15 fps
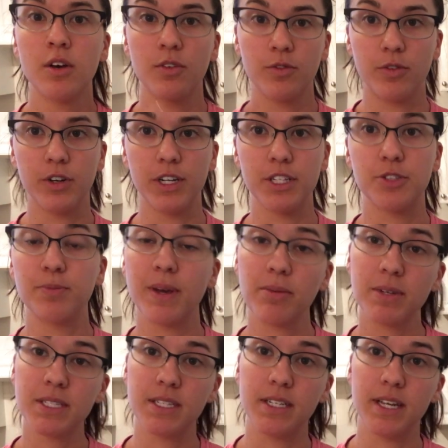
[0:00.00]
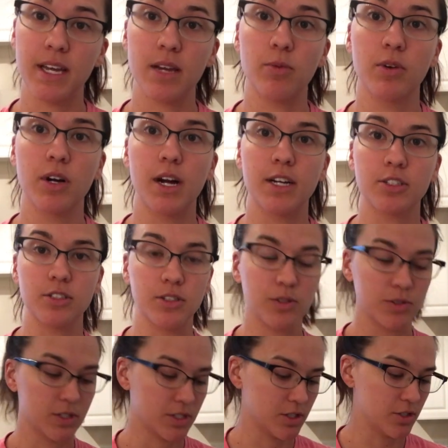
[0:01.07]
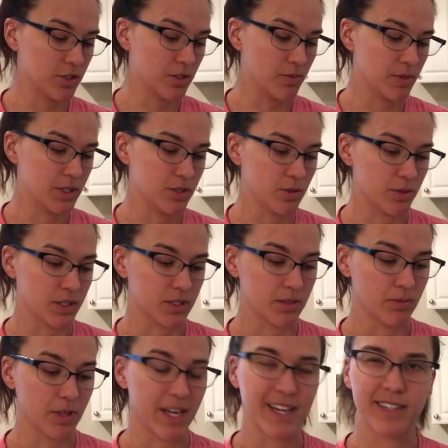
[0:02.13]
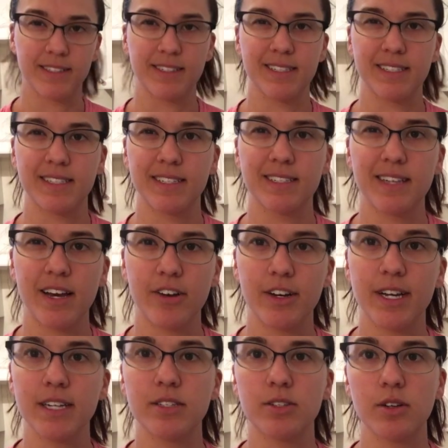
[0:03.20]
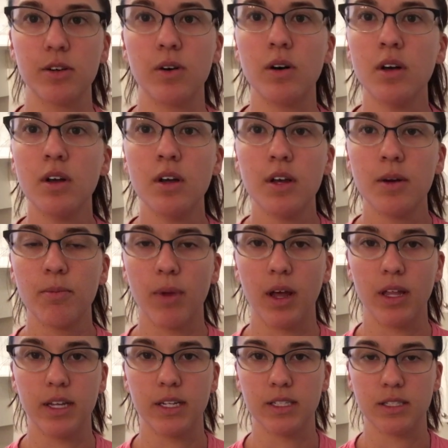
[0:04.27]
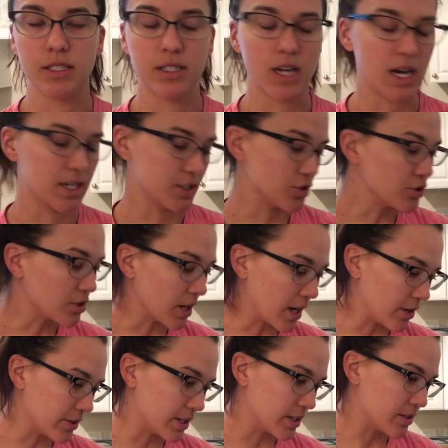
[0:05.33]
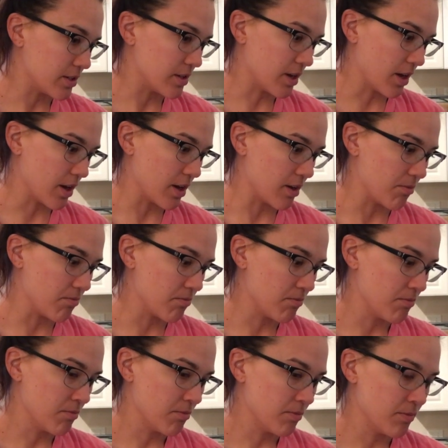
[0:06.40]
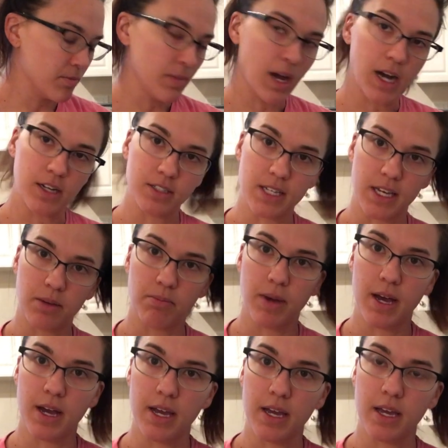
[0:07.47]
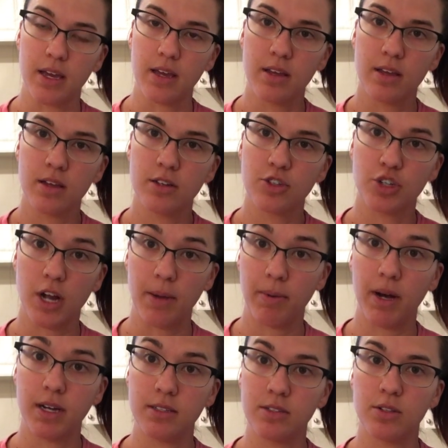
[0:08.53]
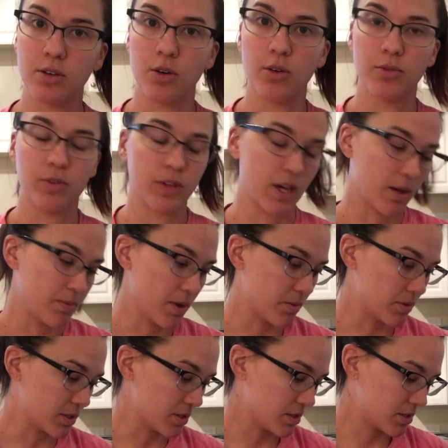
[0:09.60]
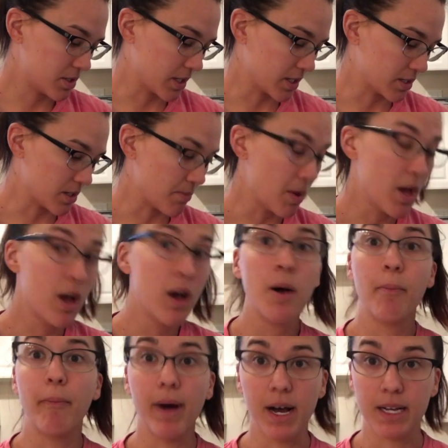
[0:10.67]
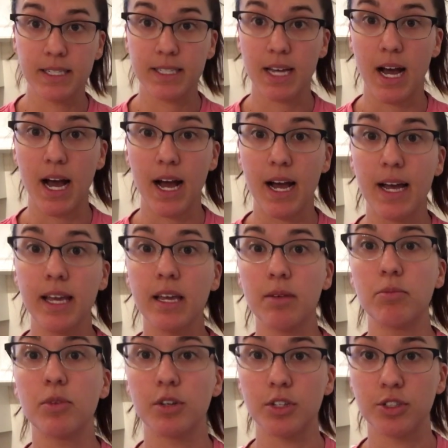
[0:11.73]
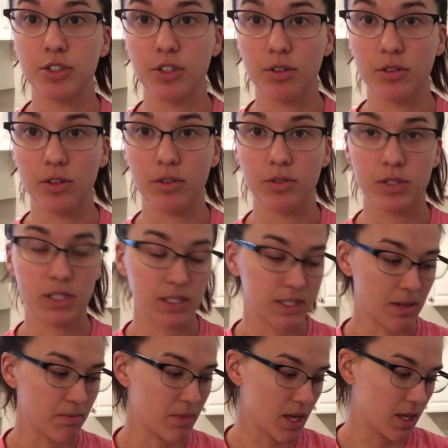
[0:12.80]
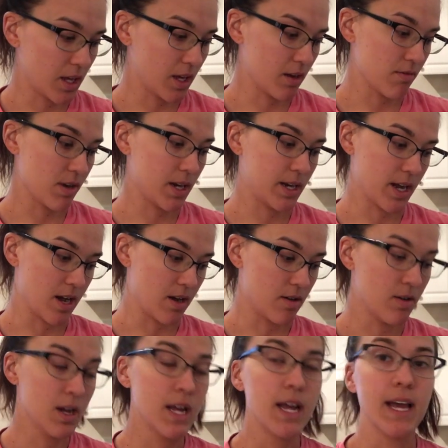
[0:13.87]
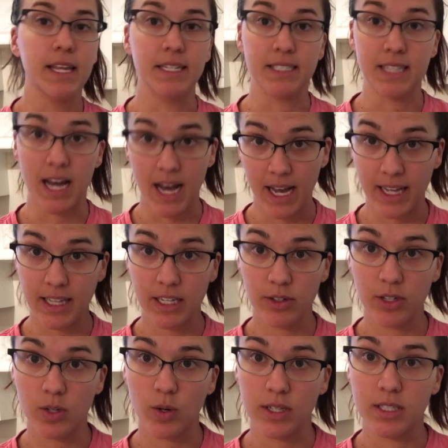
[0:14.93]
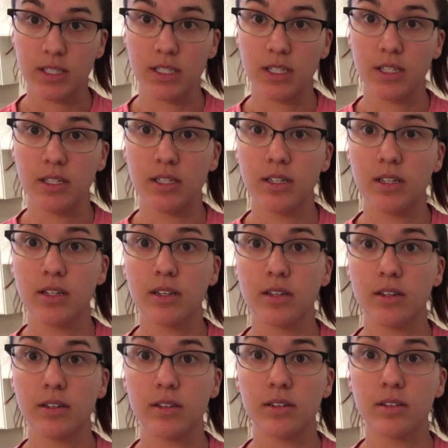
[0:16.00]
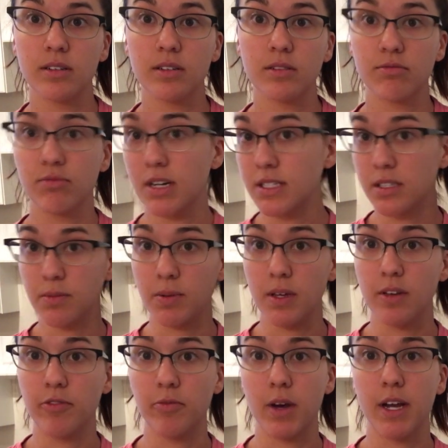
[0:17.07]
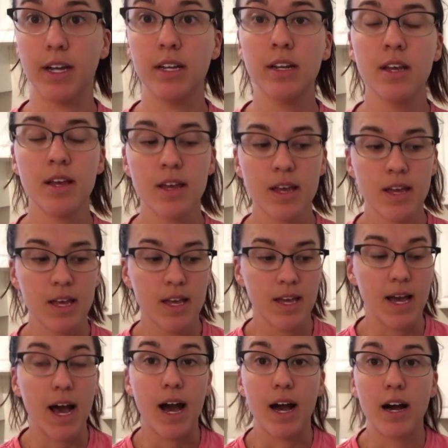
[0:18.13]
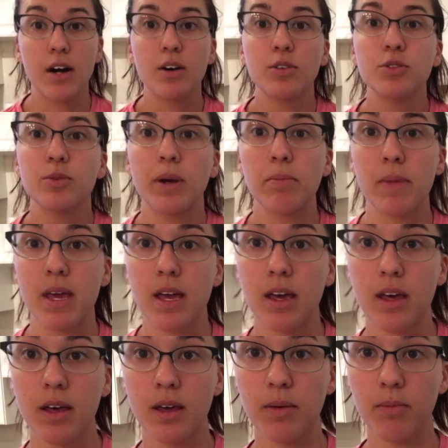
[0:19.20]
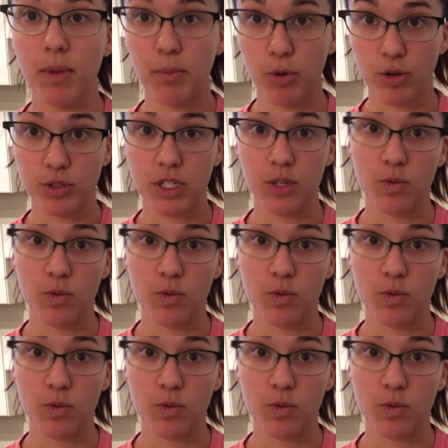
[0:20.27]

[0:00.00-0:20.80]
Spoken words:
footage. Maybe today. We're actually going to the gym and doing some legs, and it's a Saturday, so probably not as crowded. I'll take my tripod, so hopefully I'll be able to get some. But I am going to show you, since I'm making it right now, and it's a highly requested recipe of mine, how do I make my protein